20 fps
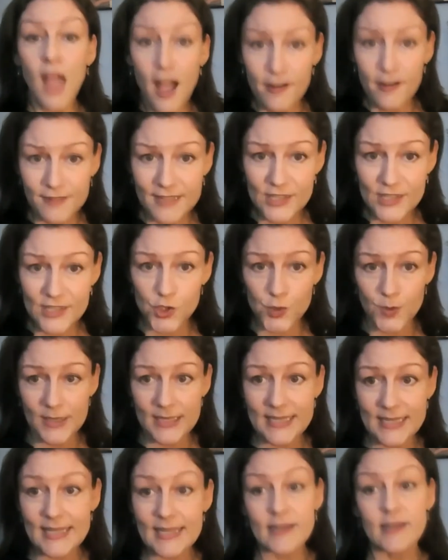
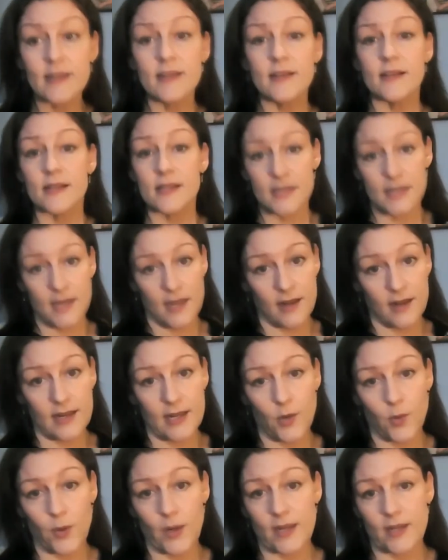eventually,
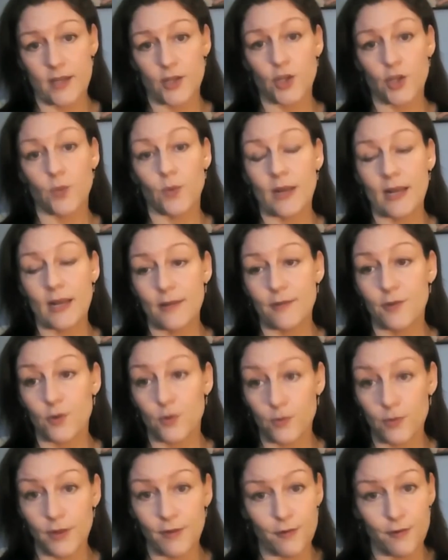certainly quicker than you will
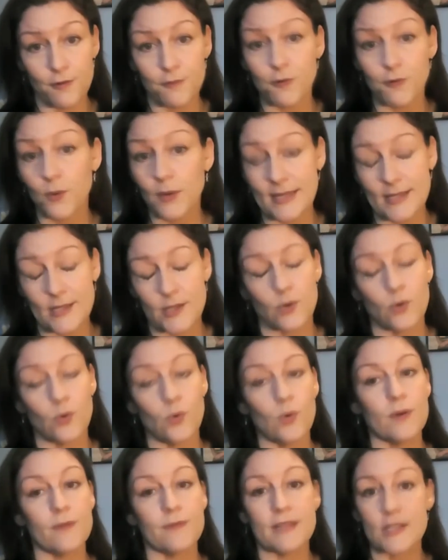if you fall into
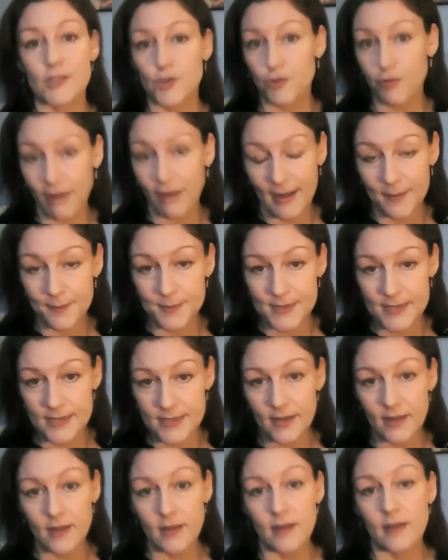all of these
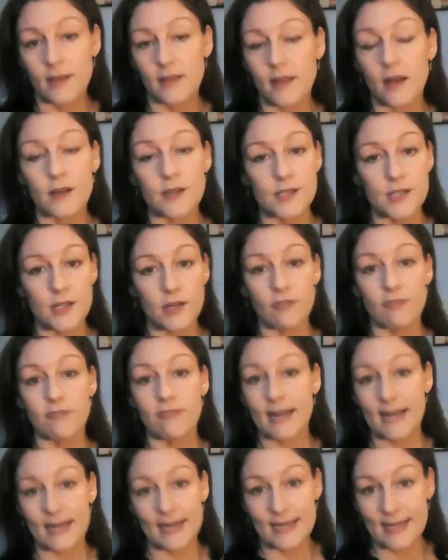traps that are so
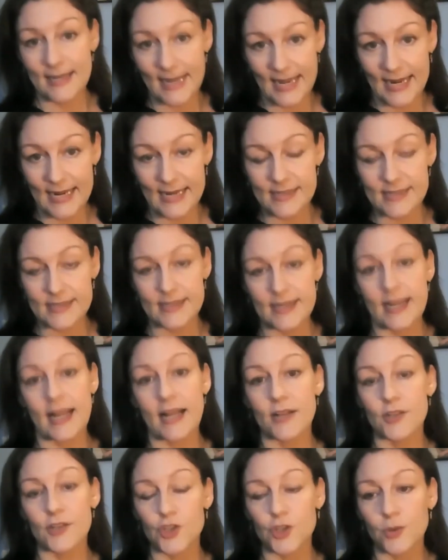readily laid to
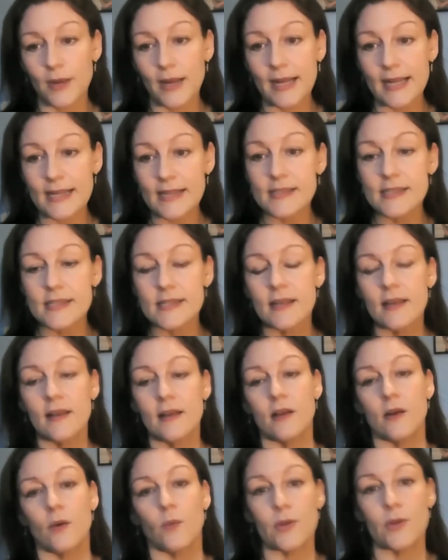catch you out
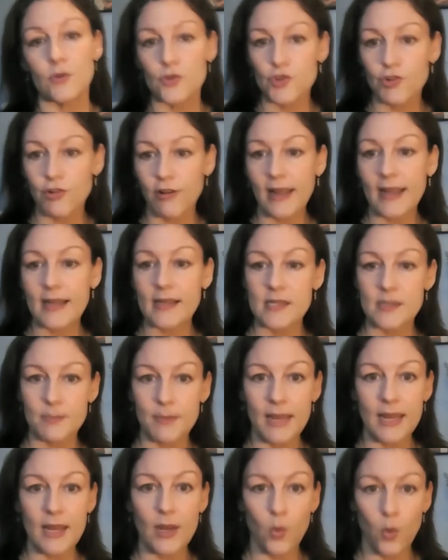when you're trying to
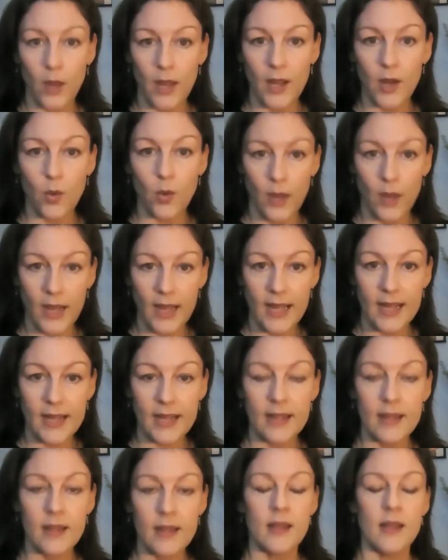make
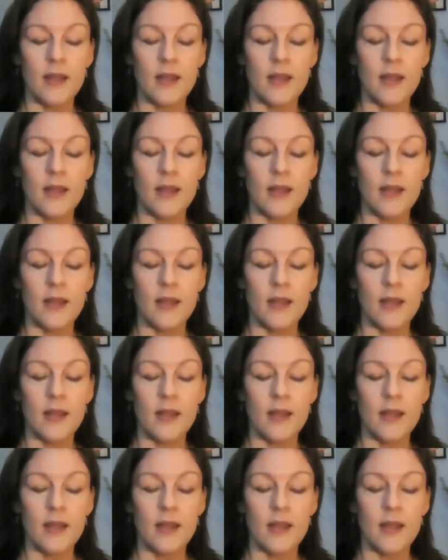work.